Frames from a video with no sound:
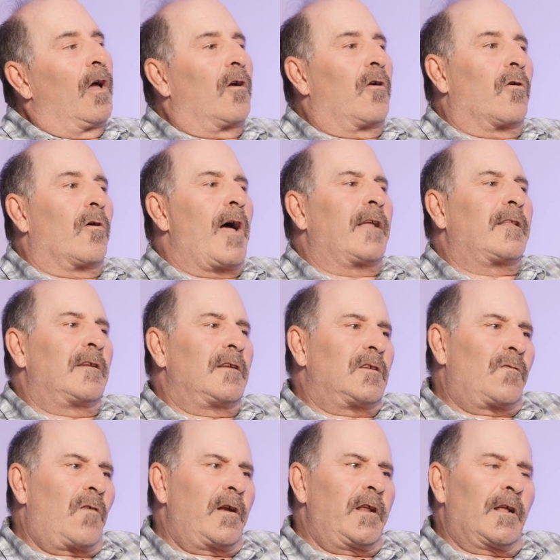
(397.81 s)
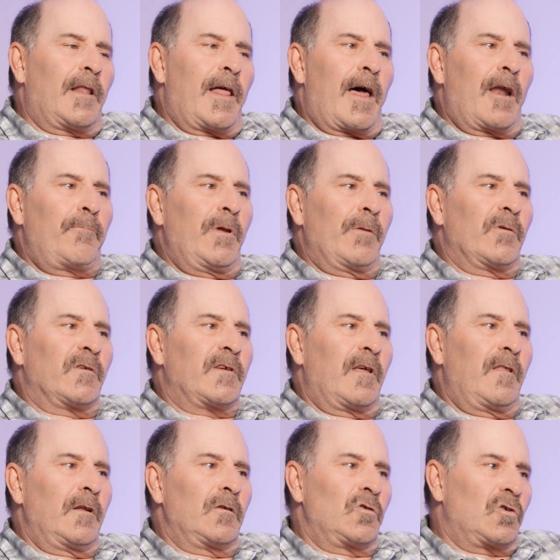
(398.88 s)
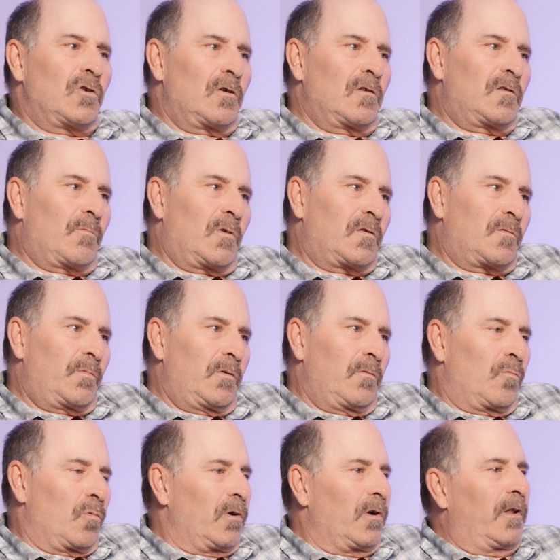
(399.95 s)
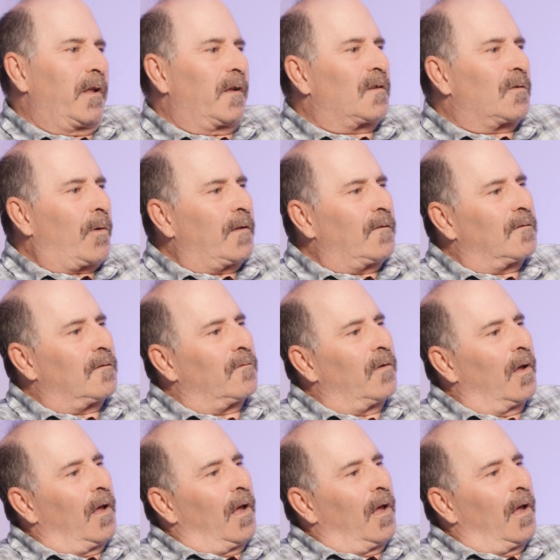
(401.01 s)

Correct, and it's funny, a lot of people say the insurance must be really expensive,